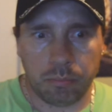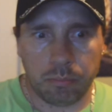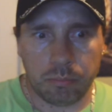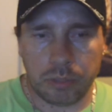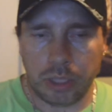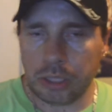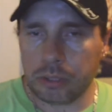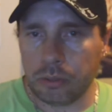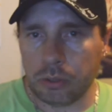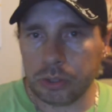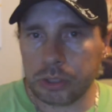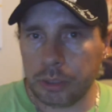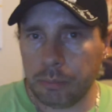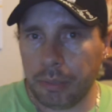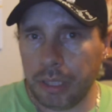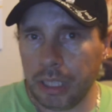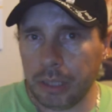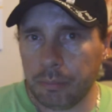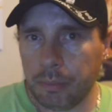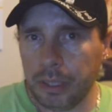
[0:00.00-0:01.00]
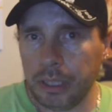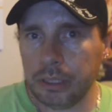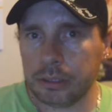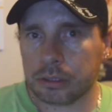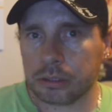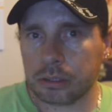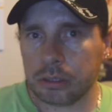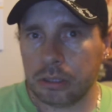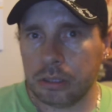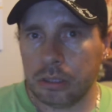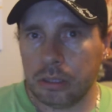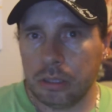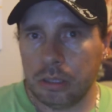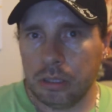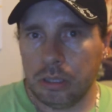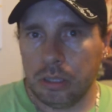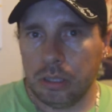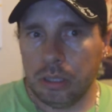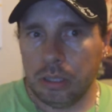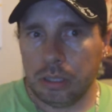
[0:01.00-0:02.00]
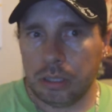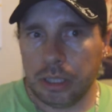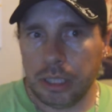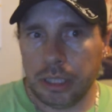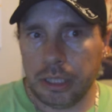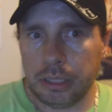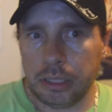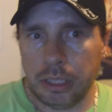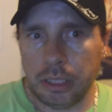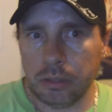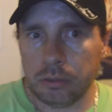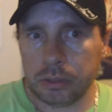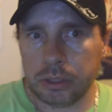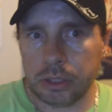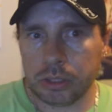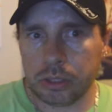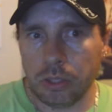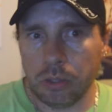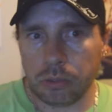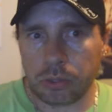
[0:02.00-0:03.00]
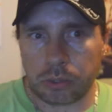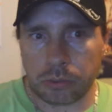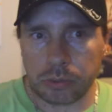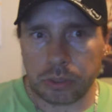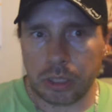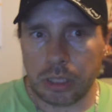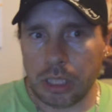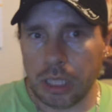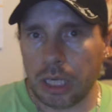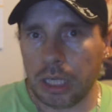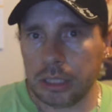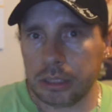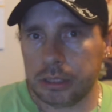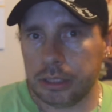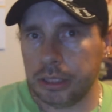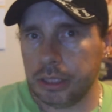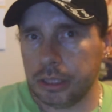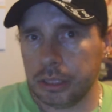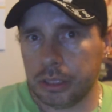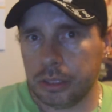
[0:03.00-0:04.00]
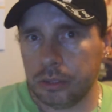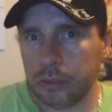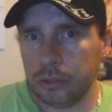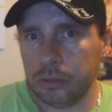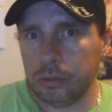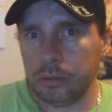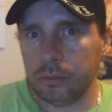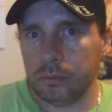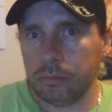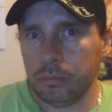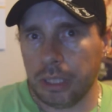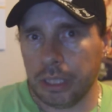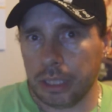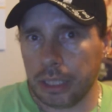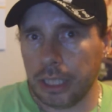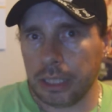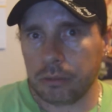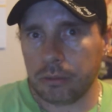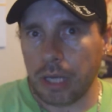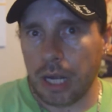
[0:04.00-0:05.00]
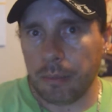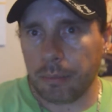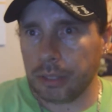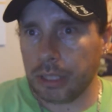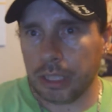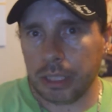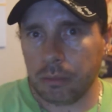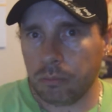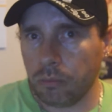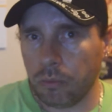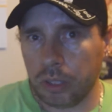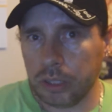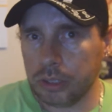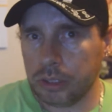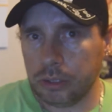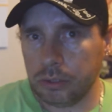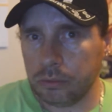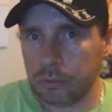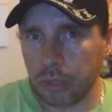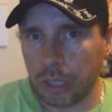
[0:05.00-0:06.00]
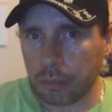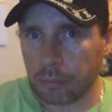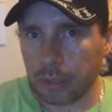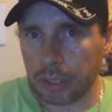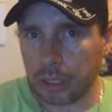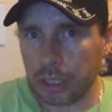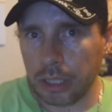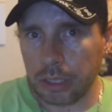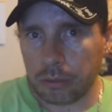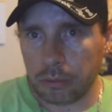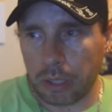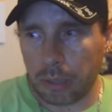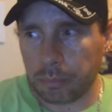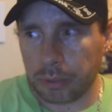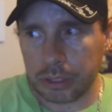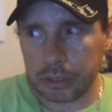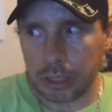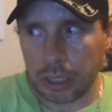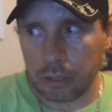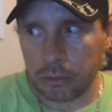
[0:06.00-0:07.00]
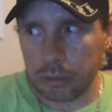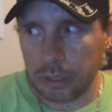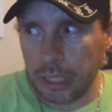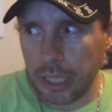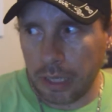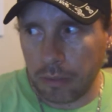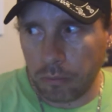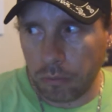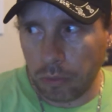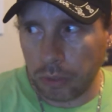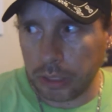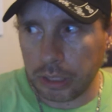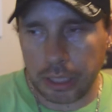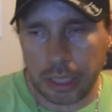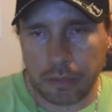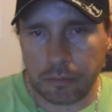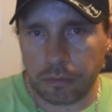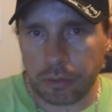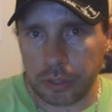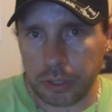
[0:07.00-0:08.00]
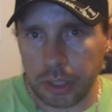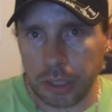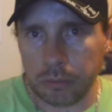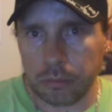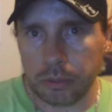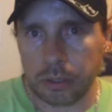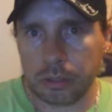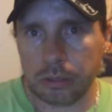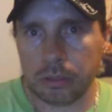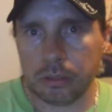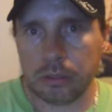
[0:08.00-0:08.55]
that grocery bag piece, then it'll just go through the gauze and into my leg wrap, and I don't want to wrap my leg wrap because I only have one. I can't find the other one.